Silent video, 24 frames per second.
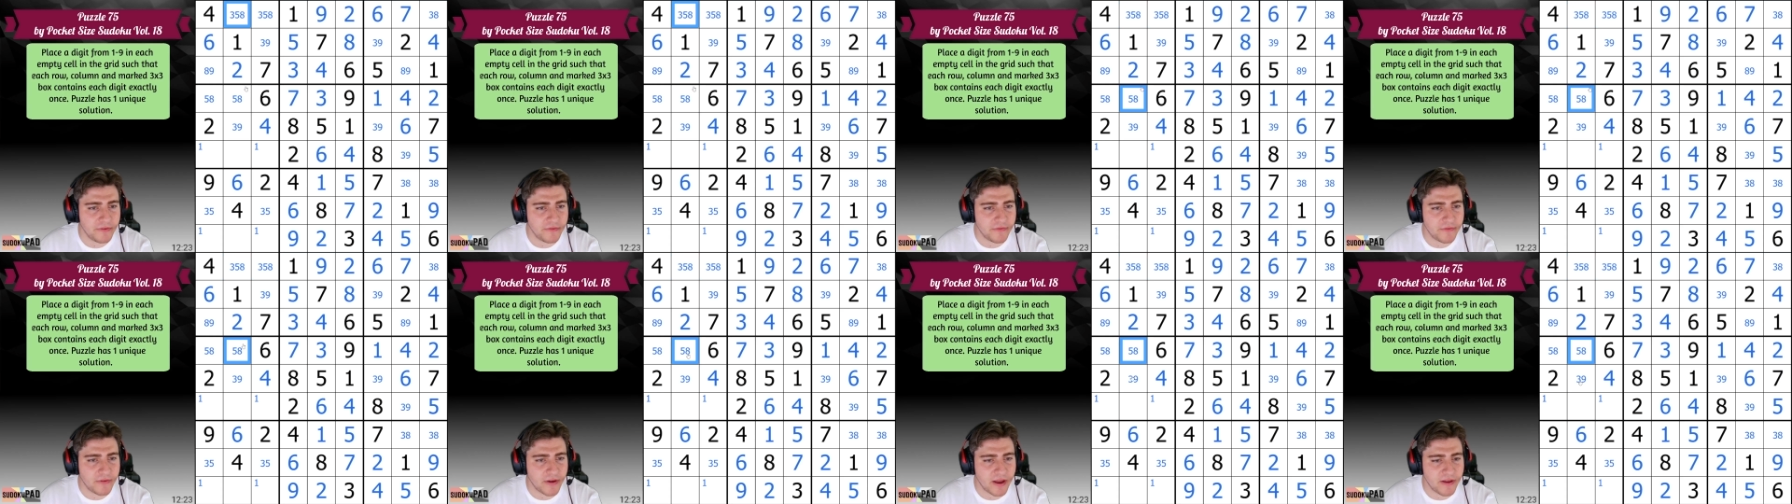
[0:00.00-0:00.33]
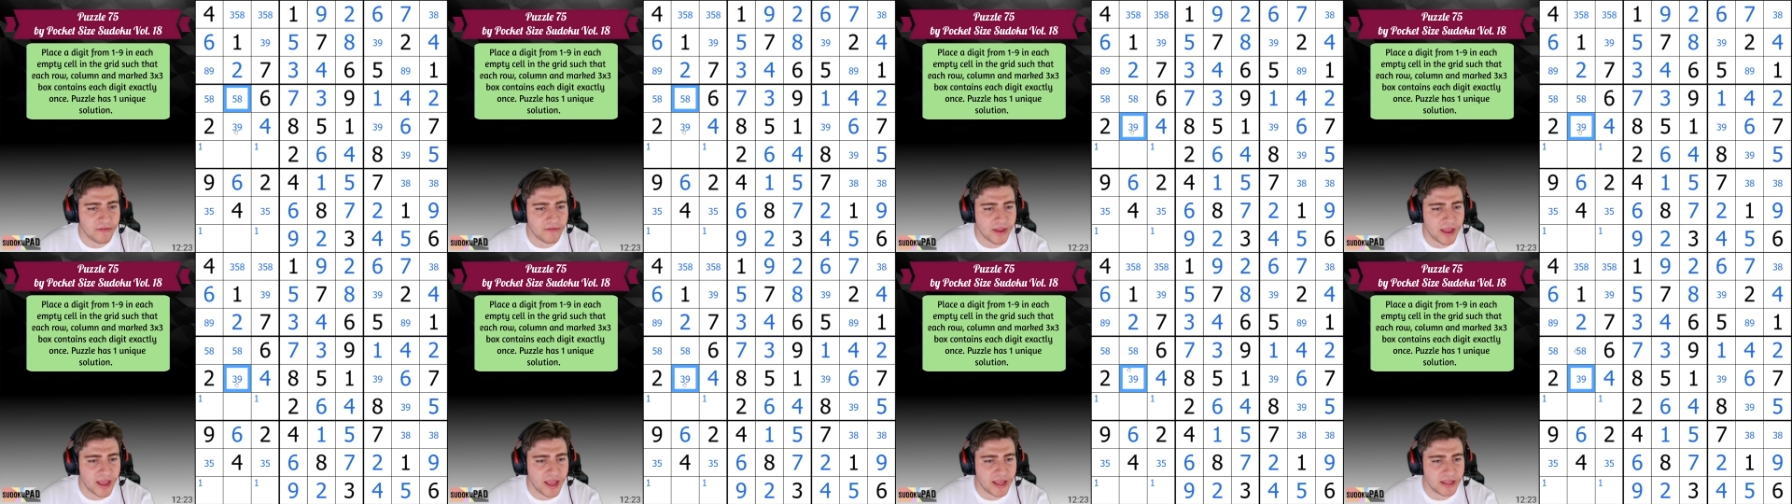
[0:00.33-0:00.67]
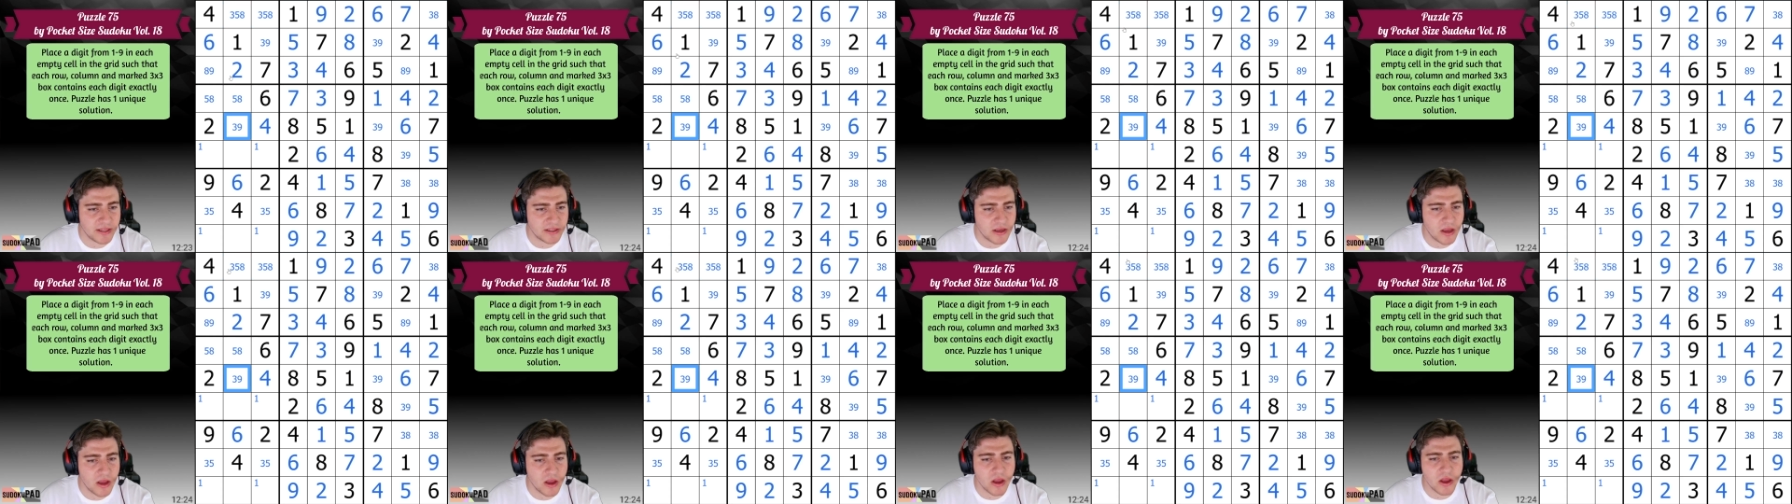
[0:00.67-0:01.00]
5, 8.
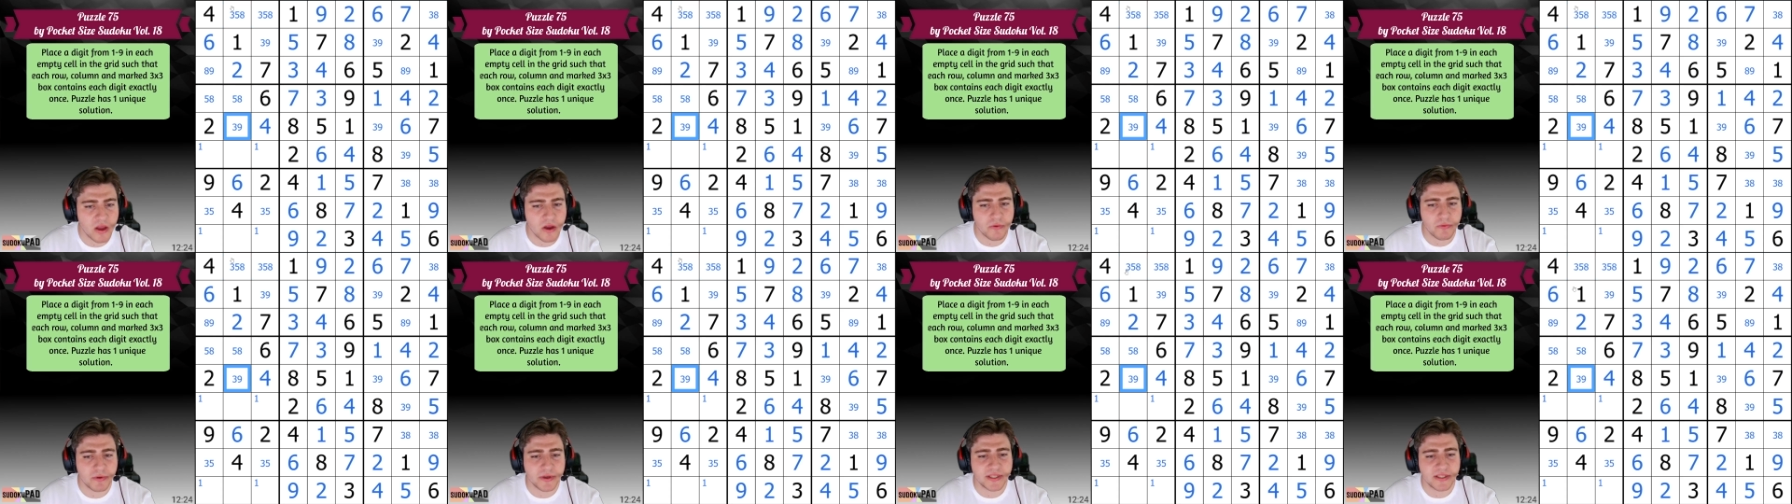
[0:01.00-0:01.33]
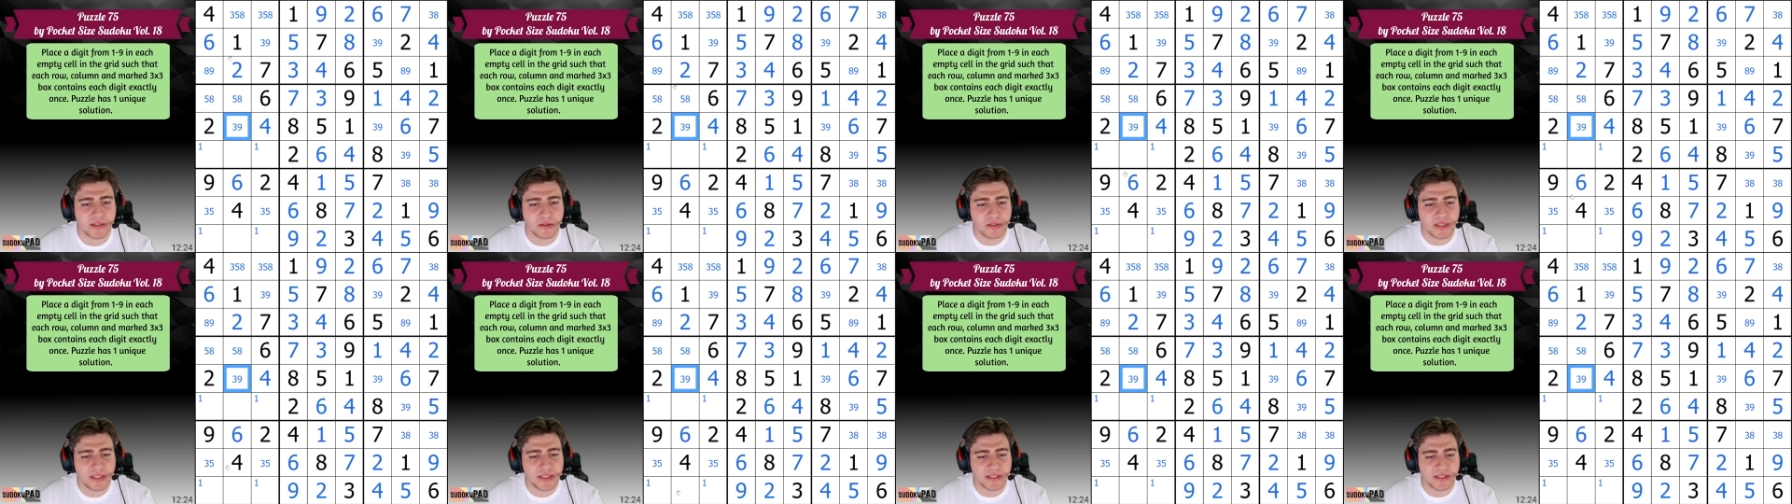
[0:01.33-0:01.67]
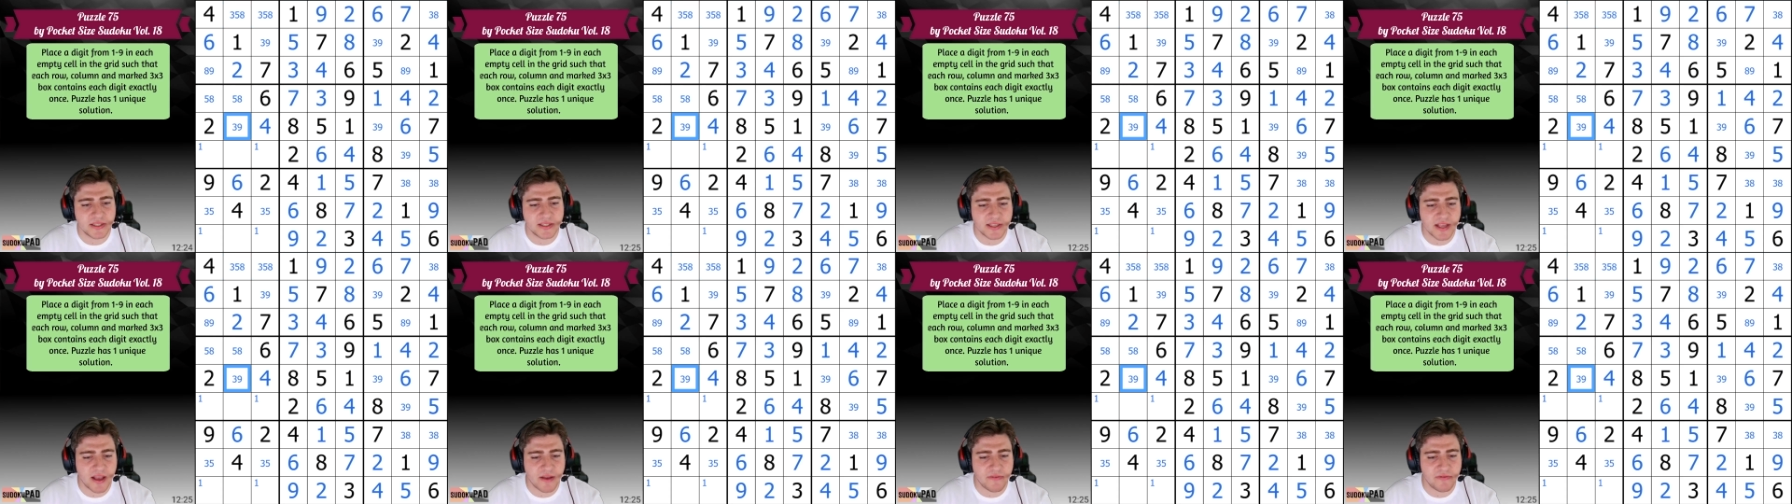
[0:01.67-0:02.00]
We still need
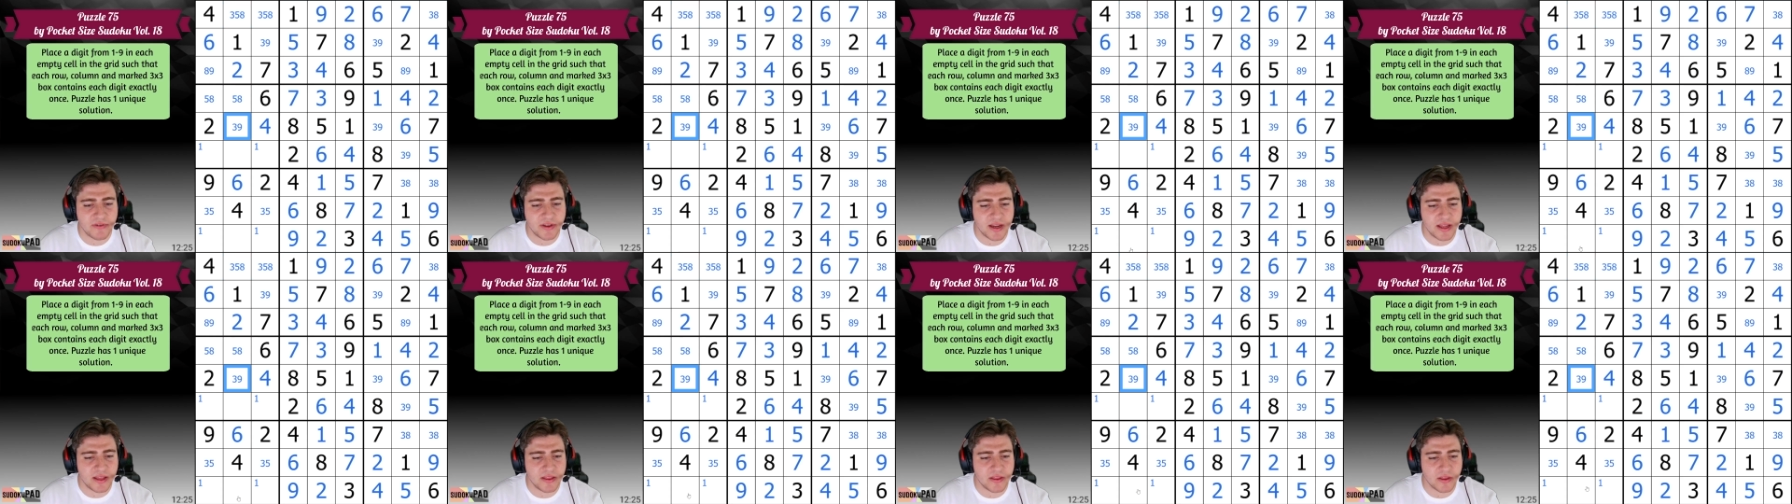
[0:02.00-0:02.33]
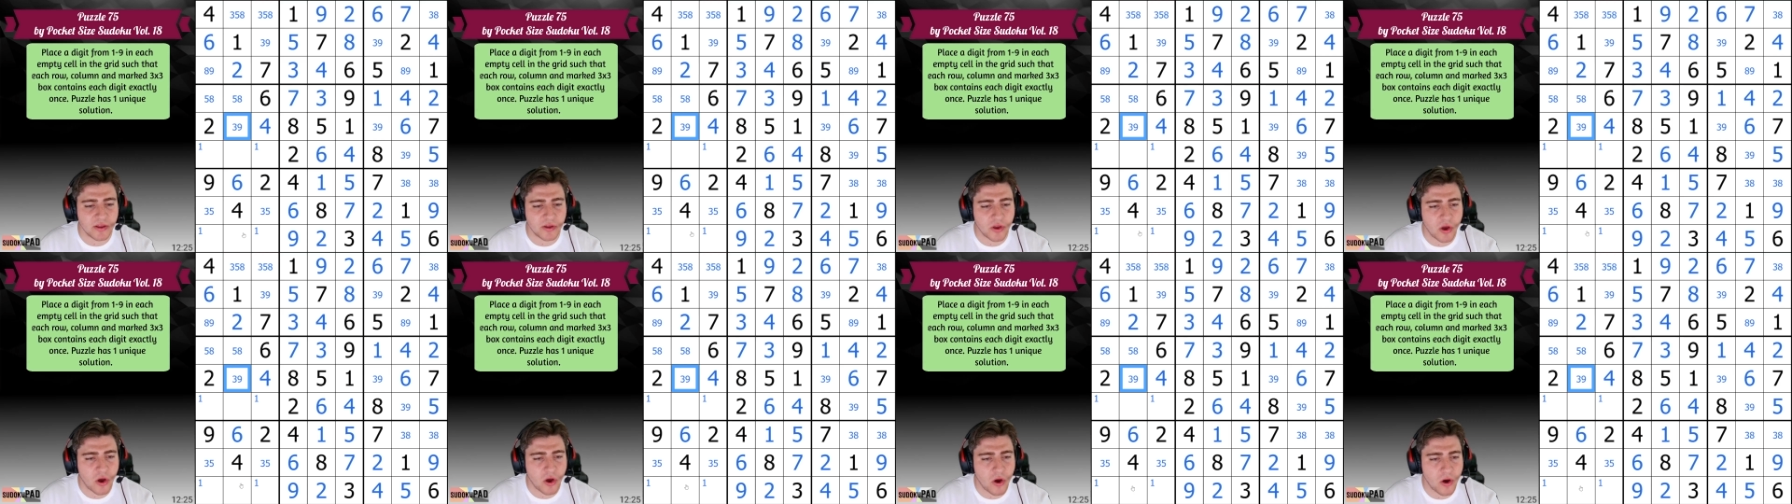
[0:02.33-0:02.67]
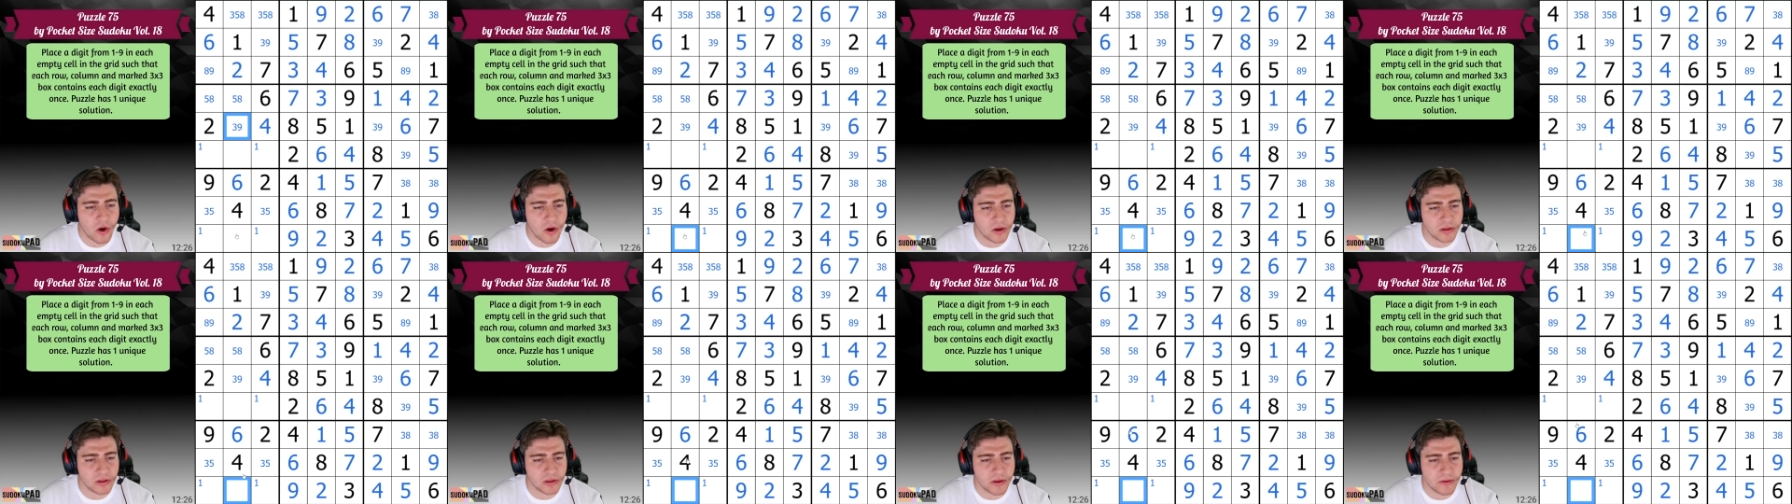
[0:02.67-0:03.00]
7 in the
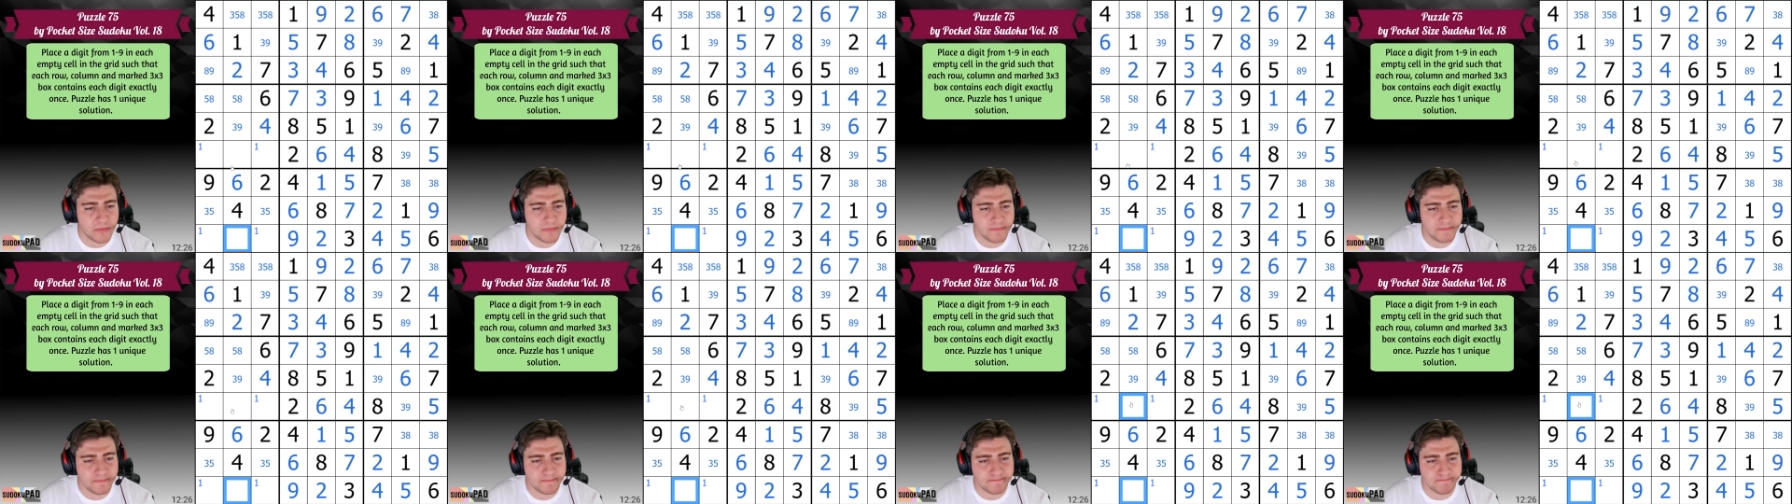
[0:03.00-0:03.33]
column.